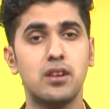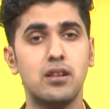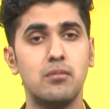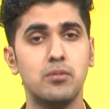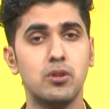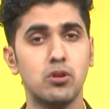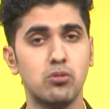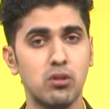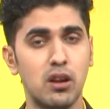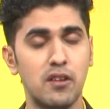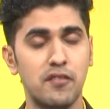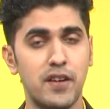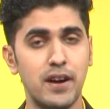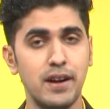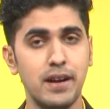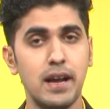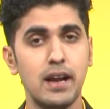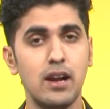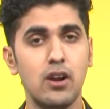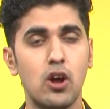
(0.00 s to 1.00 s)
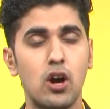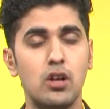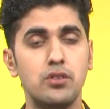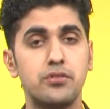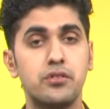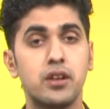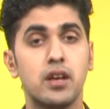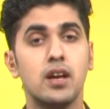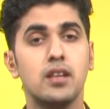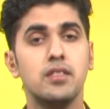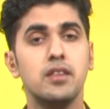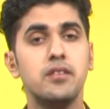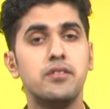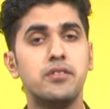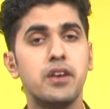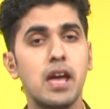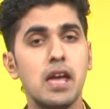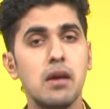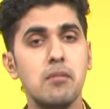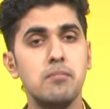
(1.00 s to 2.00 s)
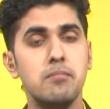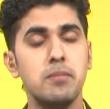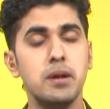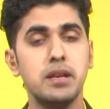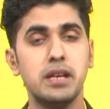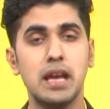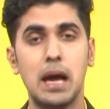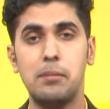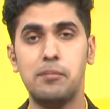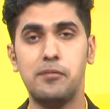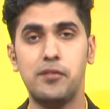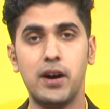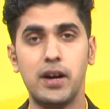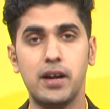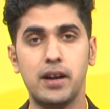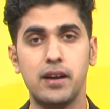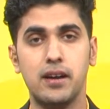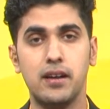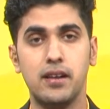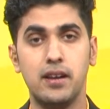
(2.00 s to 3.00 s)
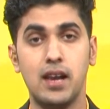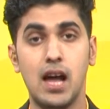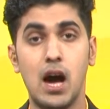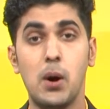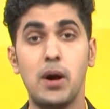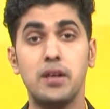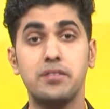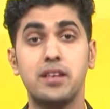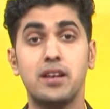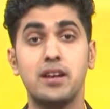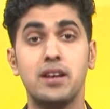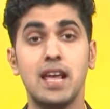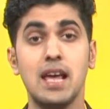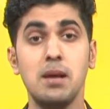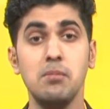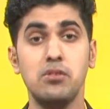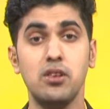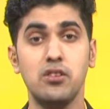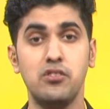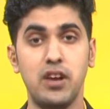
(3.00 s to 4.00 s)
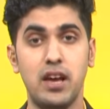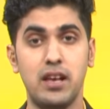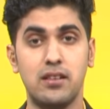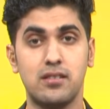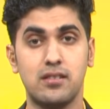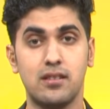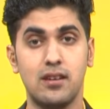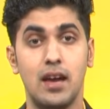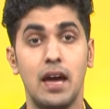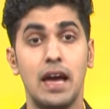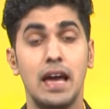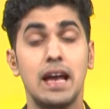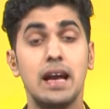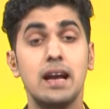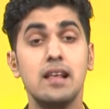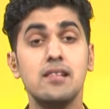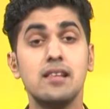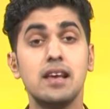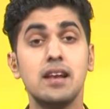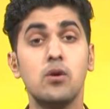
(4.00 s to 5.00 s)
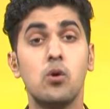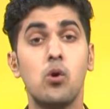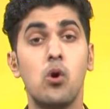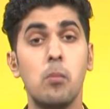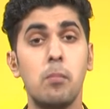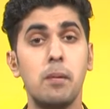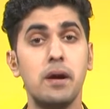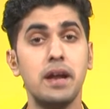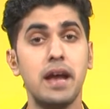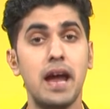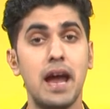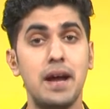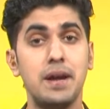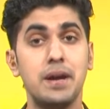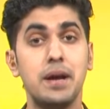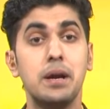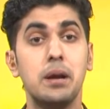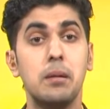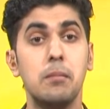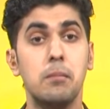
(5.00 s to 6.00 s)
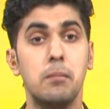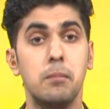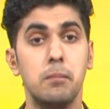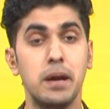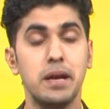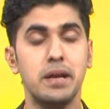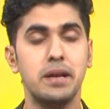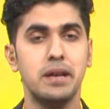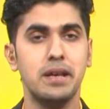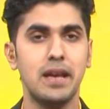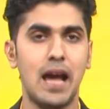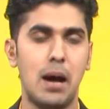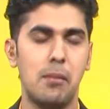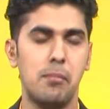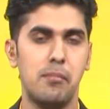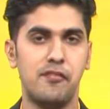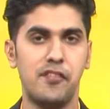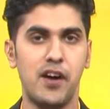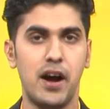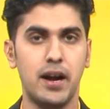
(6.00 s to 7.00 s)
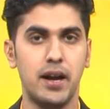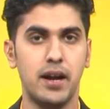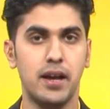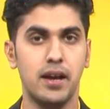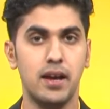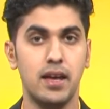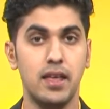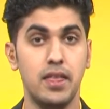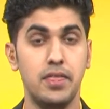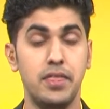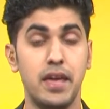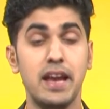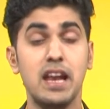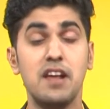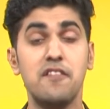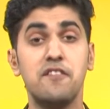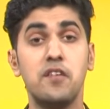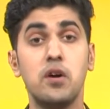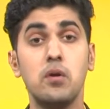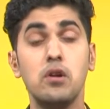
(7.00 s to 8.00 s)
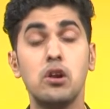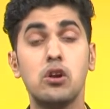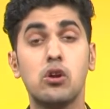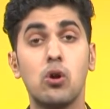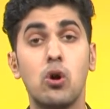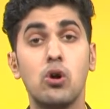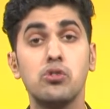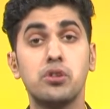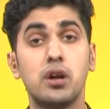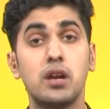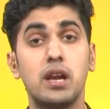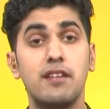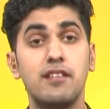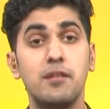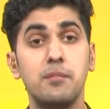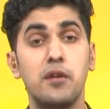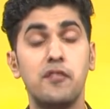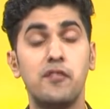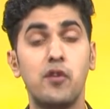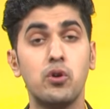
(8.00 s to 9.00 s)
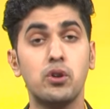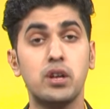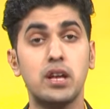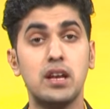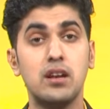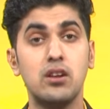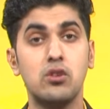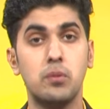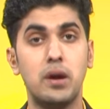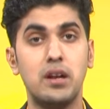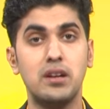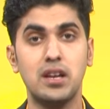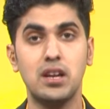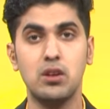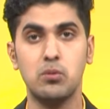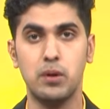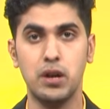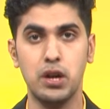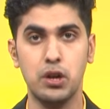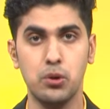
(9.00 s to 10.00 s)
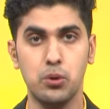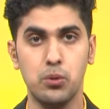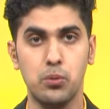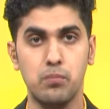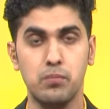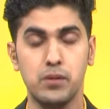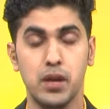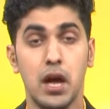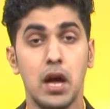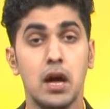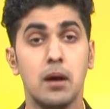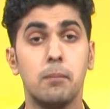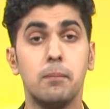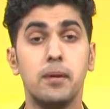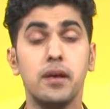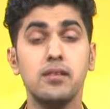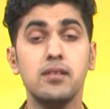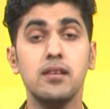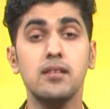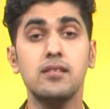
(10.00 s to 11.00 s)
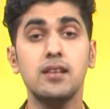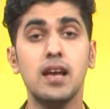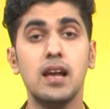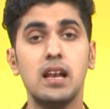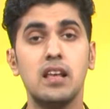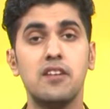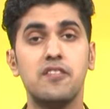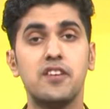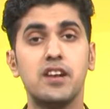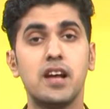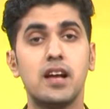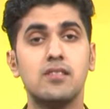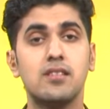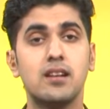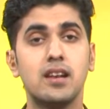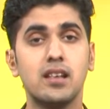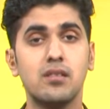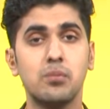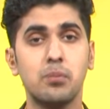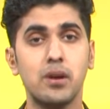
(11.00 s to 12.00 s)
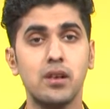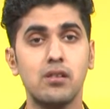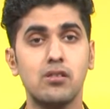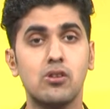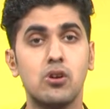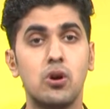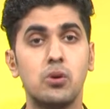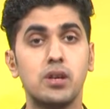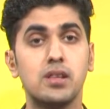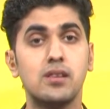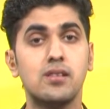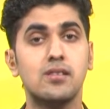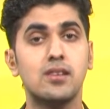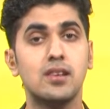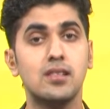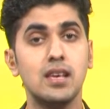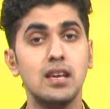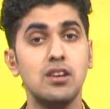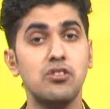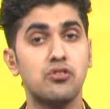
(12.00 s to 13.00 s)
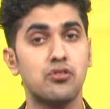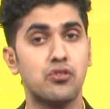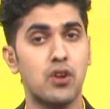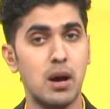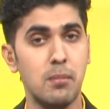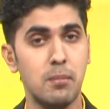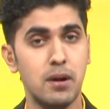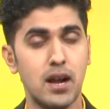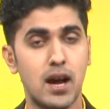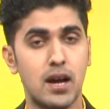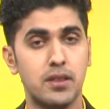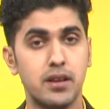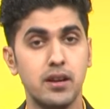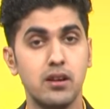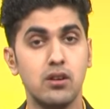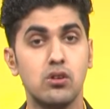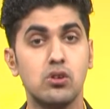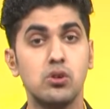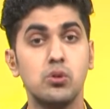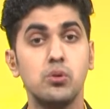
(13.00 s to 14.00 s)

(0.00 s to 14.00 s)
Mutual Fund had launched the JM Mid-Cap Fund. Now, as the name suggests, it is an open-ended mid-cap fund. The NFO will close on November 14, 2022. Business Daily Financial Express quoted Satish Ramanathan, who